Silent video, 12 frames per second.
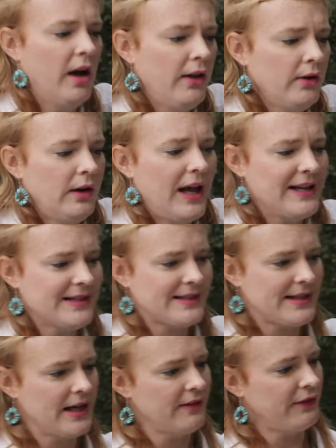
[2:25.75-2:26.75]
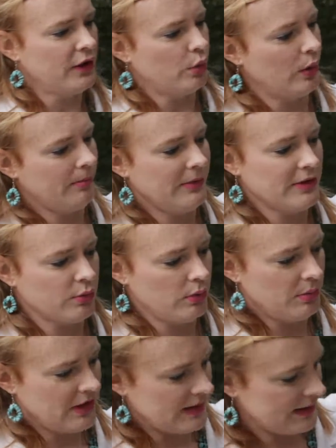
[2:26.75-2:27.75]
Other light safe equipment
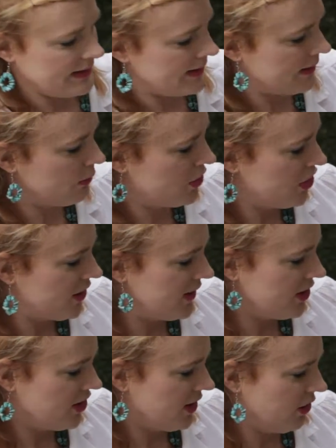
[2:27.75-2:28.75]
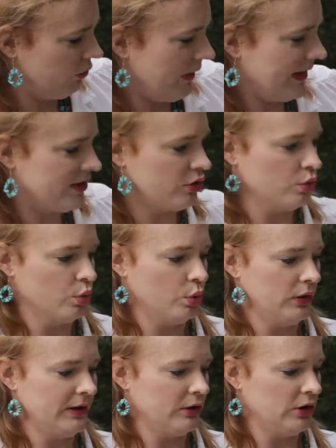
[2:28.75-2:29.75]
would be this, which is just a great,
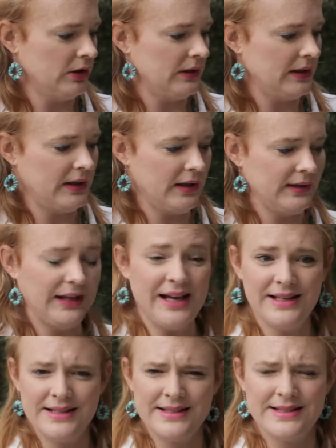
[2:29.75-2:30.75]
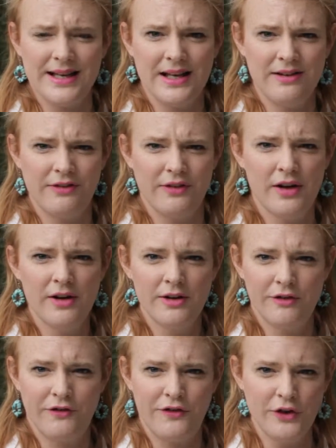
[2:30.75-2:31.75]
cool little light safe
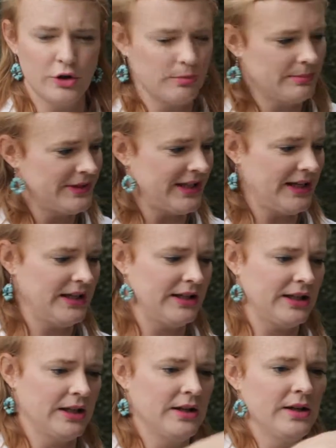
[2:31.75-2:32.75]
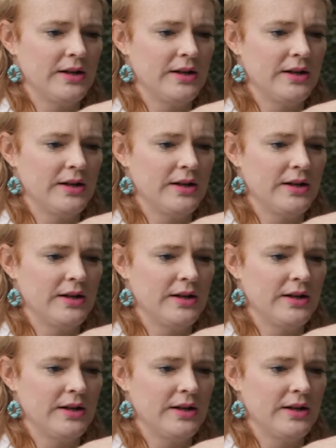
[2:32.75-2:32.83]
film tank.